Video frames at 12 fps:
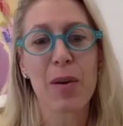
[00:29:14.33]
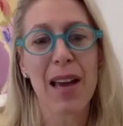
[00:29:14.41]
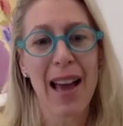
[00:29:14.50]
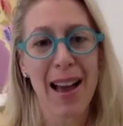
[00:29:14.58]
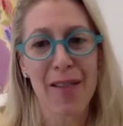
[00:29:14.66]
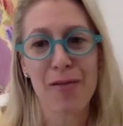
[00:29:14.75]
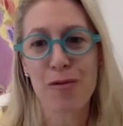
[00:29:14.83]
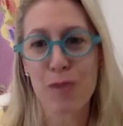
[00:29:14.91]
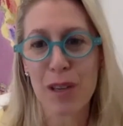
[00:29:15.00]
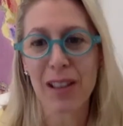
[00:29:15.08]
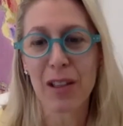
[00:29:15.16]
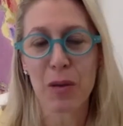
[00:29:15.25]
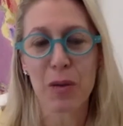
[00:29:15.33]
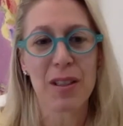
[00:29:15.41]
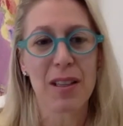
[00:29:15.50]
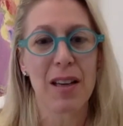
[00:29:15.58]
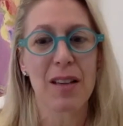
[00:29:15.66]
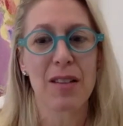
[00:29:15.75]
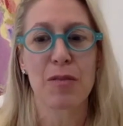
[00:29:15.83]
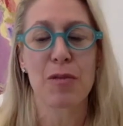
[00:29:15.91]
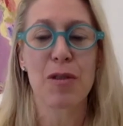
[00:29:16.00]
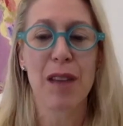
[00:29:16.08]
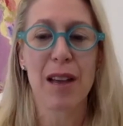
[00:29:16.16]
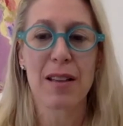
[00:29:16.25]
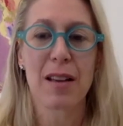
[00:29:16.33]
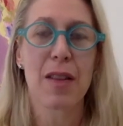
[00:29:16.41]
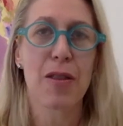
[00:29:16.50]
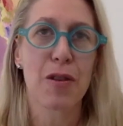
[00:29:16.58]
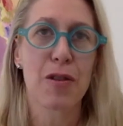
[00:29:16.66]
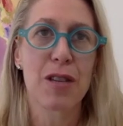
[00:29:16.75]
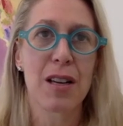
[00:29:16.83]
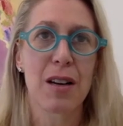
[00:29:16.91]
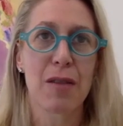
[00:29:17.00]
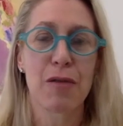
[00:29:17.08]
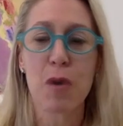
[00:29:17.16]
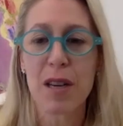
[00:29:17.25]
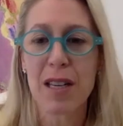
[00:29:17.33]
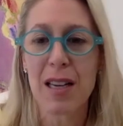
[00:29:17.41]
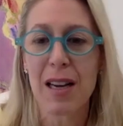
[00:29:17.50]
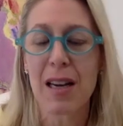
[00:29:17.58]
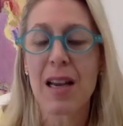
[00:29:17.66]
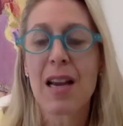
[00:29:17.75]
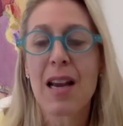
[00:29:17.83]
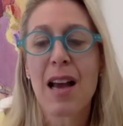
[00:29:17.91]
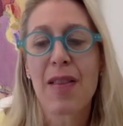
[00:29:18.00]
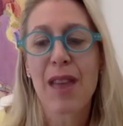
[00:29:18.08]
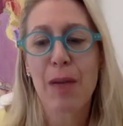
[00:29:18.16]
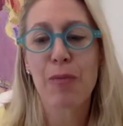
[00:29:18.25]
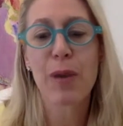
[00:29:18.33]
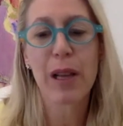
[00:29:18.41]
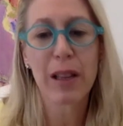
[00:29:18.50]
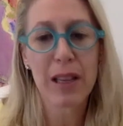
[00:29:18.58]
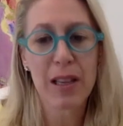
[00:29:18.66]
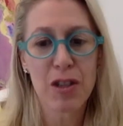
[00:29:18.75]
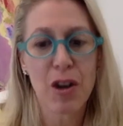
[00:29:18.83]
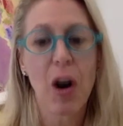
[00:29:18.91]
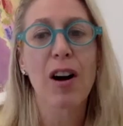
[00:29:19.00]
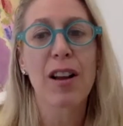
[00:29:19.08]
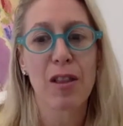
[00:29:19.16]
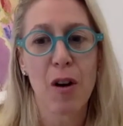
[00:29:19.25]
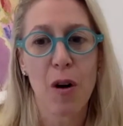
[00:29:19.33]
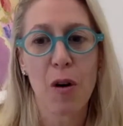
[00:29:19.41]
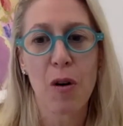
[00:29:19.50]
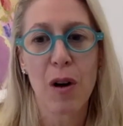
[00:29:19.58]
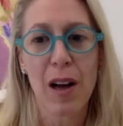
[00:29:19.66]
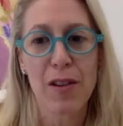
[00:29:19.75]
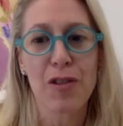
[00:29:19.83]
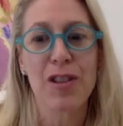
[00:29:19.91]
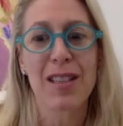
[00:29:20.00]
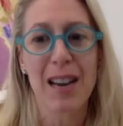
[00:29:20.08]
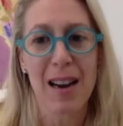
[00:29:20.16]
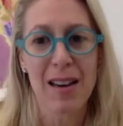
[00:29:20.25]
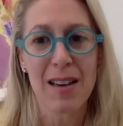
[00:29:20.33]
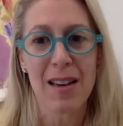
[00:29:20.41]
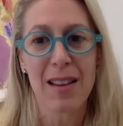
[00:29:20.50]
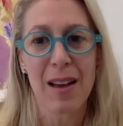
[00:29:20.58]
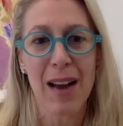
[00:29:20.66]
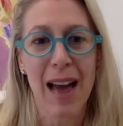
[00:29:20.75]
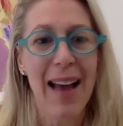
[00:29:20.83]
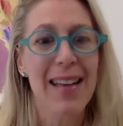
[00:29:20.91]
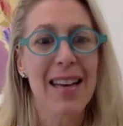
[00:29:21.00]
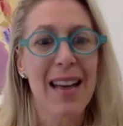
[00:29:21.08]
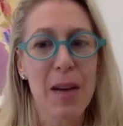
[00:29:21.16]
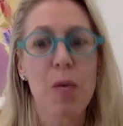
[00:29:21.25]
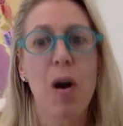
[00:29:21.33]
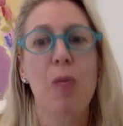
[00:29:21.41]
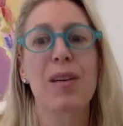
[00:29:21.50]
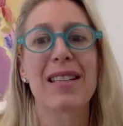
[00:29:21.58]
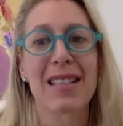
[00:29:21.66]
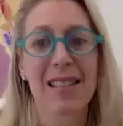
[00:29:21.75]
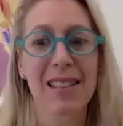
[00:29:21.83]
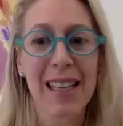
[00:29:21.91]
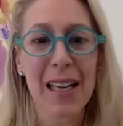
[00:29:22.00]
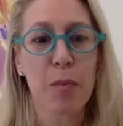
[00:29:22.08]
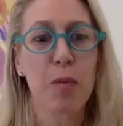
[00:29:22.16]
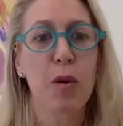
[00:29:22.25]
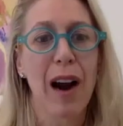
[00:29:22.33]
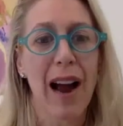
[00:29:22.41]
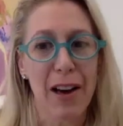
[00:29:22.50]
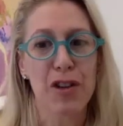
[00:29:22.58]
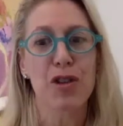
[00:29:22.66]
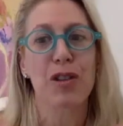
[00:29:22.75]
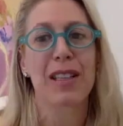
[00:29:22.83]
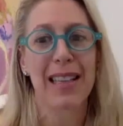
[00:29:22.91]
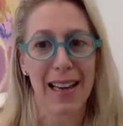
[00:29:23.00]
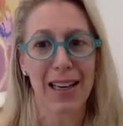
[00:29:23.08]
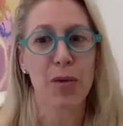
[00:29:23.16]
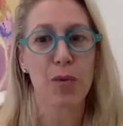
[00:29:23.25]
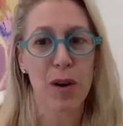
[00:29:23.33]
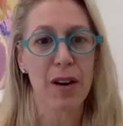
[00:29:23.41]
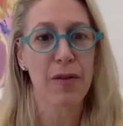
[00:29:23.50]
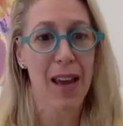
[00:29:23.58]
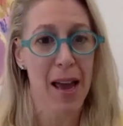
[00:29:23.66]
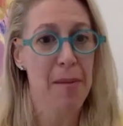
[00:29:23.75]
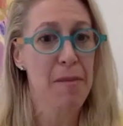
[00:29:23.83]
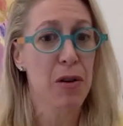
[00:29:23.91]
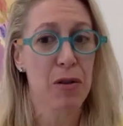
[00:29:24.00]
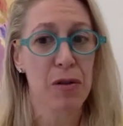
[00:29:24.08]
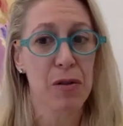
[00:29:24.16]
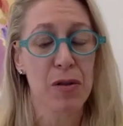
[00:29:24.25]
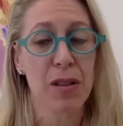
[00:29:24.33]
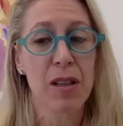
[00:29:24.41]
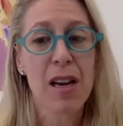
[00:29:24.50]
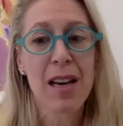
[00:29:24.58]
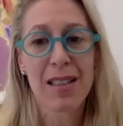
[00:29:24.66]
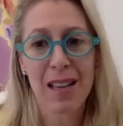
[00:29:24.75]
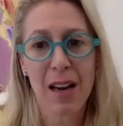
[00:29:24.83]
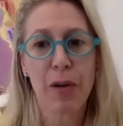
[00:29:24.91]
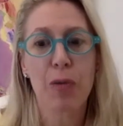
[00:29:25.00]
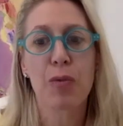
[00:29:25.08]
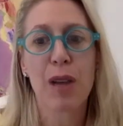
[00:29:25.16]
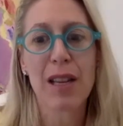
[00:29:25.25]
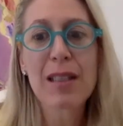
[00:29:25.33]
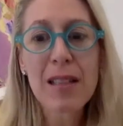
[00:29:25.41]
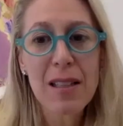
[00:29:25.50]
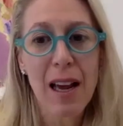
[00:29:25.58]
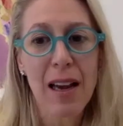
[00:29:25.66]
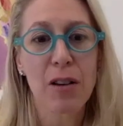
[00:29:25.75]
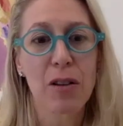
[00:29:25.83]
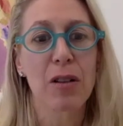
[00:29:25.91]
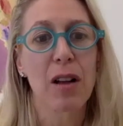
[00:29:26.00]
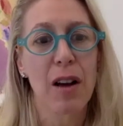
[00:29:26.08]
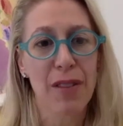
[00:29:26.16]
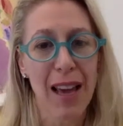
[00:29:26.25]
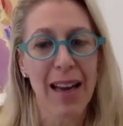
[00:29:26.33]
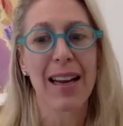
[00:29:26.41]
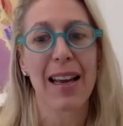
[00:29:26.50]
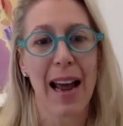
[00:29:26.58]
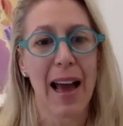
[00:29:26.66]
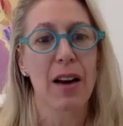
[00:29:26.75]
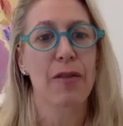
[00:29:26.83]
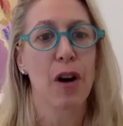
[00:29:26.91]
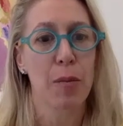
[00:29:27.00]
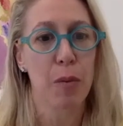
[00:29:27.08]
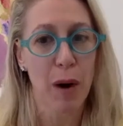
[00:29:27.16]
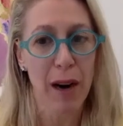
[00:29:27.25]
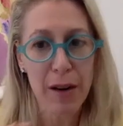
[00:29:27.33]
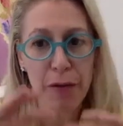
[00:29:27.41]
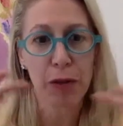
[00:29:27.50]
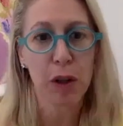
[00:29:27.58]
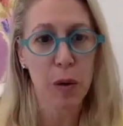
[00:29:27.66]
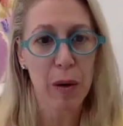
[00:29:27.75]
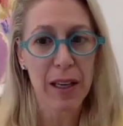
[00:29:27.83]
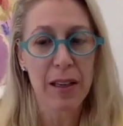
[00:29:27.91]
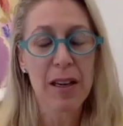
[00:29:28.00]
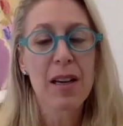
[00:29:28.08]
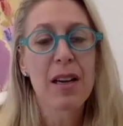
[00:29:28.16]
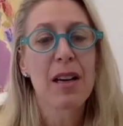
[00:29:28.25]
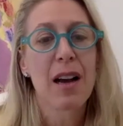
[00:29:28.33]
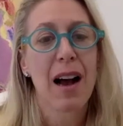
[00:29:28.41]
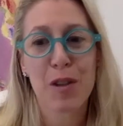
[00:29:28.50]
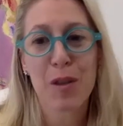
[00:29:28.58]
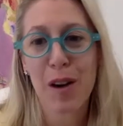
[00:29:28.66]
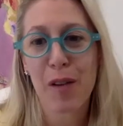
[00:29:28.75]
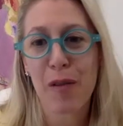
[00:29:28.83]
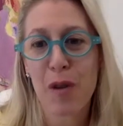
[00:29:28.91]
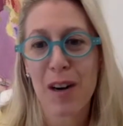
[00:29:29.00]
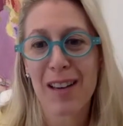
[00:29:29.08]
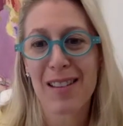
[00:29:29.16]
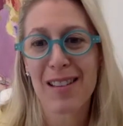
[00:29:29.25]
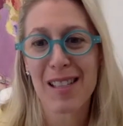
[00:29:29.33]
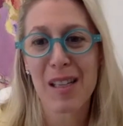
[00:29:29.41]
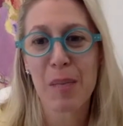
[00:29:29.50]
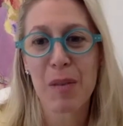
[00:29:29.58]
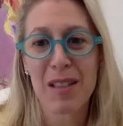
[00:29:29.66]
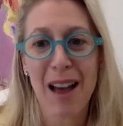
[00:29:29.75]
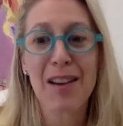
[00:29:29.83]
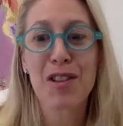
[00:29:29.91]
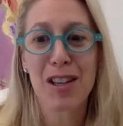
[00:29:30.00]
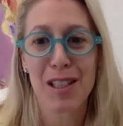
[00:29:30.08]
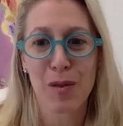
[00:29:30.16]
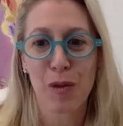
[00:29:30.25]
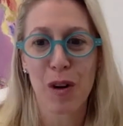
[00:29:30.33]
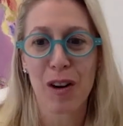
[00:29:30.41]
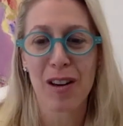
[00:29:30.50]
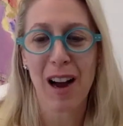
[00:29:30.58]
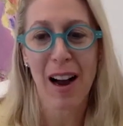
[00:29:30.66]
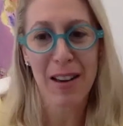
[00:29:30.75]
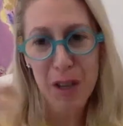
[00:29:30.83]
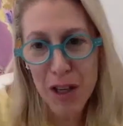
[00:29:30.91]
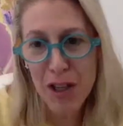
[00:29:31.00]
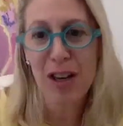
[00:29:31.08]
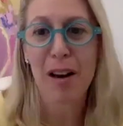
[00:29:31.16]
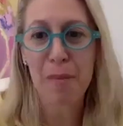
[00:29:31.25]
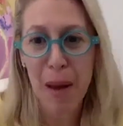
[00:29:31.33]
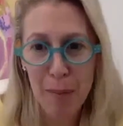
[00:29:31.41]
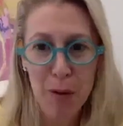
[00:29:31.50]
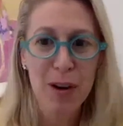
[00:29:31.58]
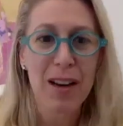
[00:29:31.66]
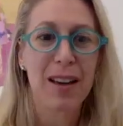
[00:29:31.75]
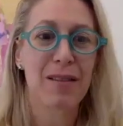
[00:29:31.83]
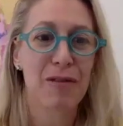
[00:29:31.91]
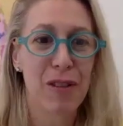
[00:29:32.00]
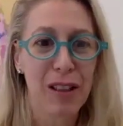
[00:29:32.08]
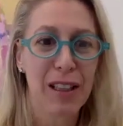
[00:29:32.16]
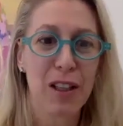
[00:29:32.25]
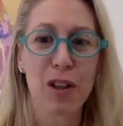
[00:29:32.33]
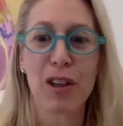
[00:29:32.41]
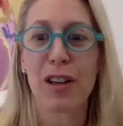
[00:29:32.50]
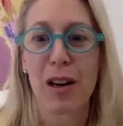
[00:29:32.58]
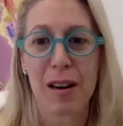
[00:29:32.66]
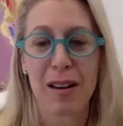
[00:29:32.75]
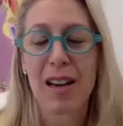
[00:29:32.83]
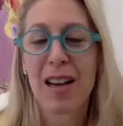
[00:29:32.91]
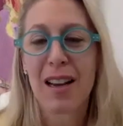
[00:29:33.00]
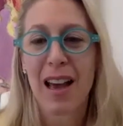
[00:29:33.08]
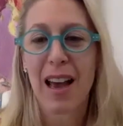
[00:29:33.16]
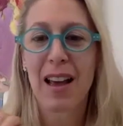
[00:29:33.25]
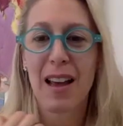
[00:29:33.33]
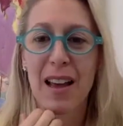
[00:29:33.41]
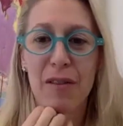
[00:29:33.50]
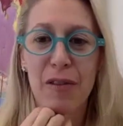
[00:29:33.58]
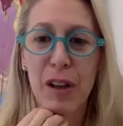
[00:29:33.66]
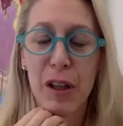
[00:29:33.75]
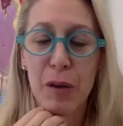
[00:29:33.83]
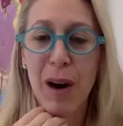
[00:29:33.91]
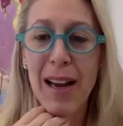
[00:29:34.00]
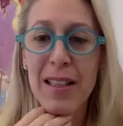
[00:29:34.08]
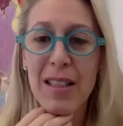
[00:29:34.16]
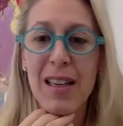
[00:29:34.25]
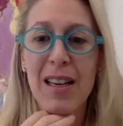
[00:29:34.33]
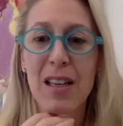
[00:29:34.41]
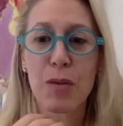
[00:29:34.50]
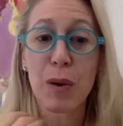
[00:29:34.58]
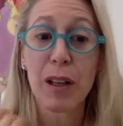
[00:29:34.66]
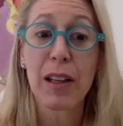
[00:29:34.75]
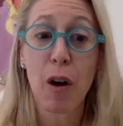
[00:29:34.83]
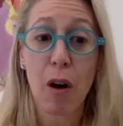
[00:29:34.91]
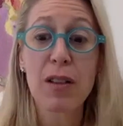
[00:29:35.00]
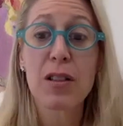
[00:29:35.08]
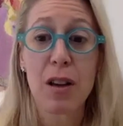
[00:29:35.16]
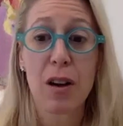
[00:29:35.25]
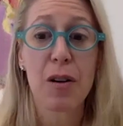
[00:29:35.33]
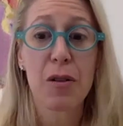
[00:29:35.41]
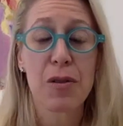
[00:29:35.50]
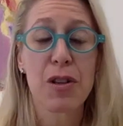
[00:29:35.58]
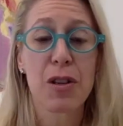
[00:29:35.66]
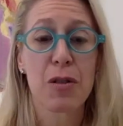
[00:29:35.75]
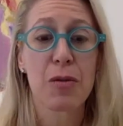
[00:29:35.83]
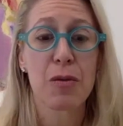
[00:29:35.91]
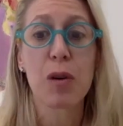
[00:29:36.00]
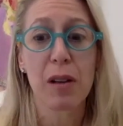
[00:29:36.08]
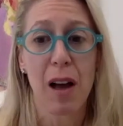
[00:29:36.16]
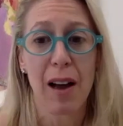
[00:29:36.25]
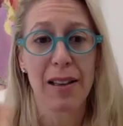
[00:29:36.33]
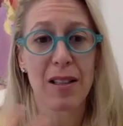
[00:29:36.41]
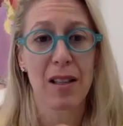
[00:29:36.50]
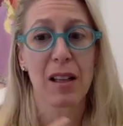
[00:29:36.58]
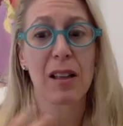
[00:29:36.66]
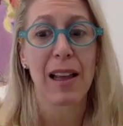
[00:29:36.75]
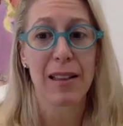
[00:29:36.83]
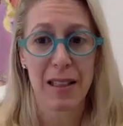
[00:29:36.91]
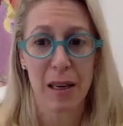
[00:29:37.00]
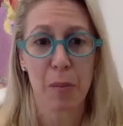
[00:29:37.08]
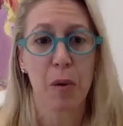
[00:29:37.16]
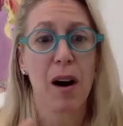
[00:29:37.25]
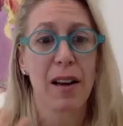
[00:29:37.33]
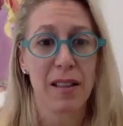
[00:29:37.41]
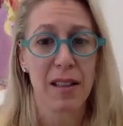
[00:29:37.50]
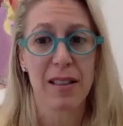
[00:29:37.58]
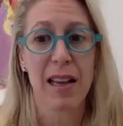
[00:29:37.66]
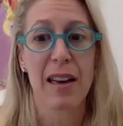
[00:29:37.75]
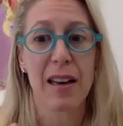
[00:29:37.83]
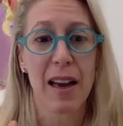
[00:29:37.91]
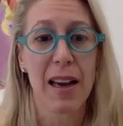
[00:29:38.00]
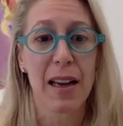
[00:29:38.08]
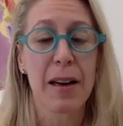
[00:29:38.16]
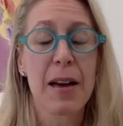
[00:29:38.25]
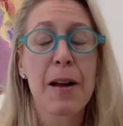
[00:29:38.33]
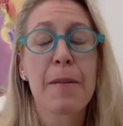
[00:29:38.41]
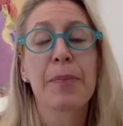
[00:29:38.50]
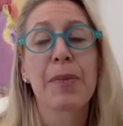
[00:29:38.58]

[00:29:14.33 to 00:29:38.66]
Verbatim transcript: We have really cool studies from two thousand thirteen and fourteen that really started the whole understanding that at night while we sleep, we're actually getting rid of chemicals. It's kind of a rinse cycle of getting it out of our brain fluid. So therefore, sleep is not just for cognition and memory and feeling good and, and, and feeling rested. It's really also to utilize the cleansing process at night.